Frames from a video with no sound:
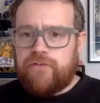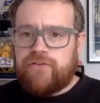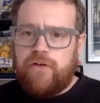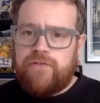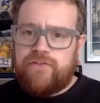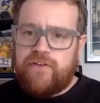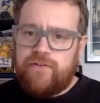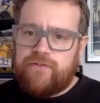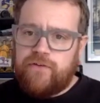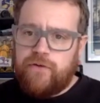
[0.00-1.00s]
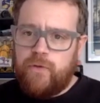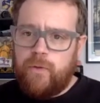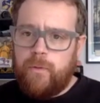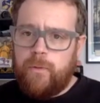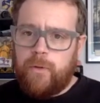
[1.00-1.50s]
services
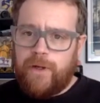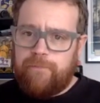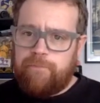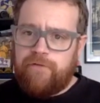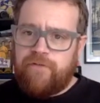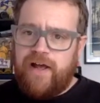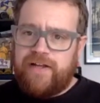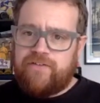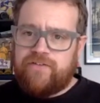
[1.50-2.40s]
to kind of provide